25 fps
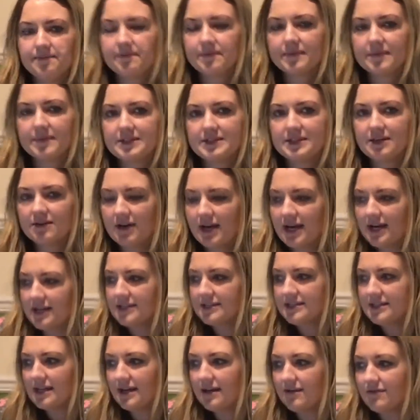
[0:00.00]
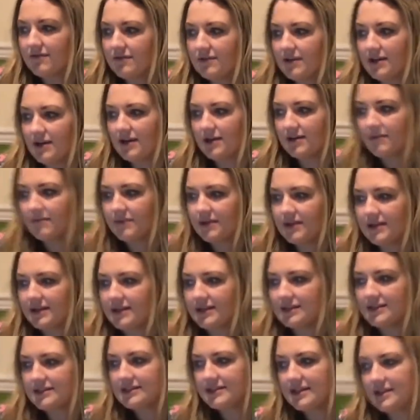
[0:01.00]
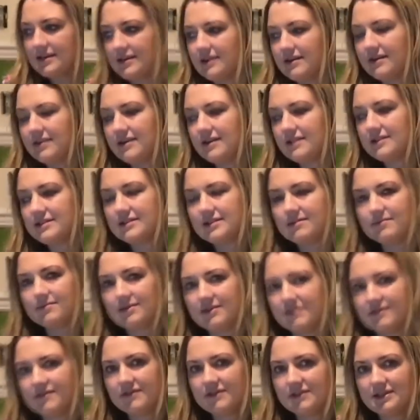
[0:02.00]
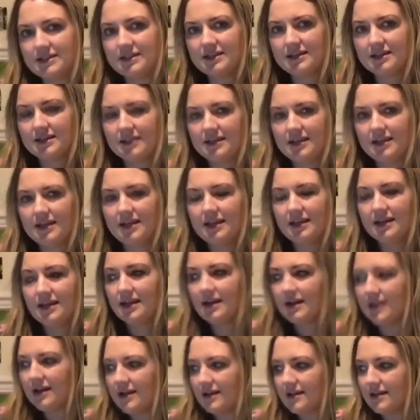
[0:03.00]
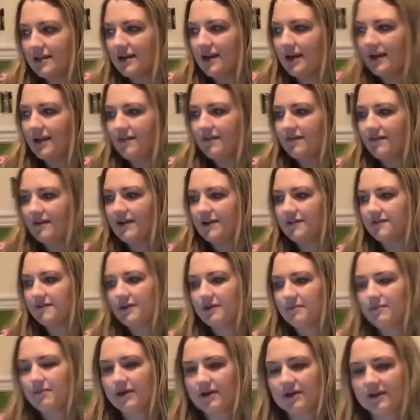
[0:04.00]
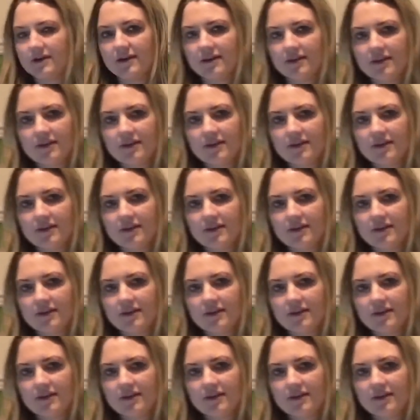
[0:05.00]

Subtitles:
So eggs have long been considered a symbol of fertility, life, and rebirth.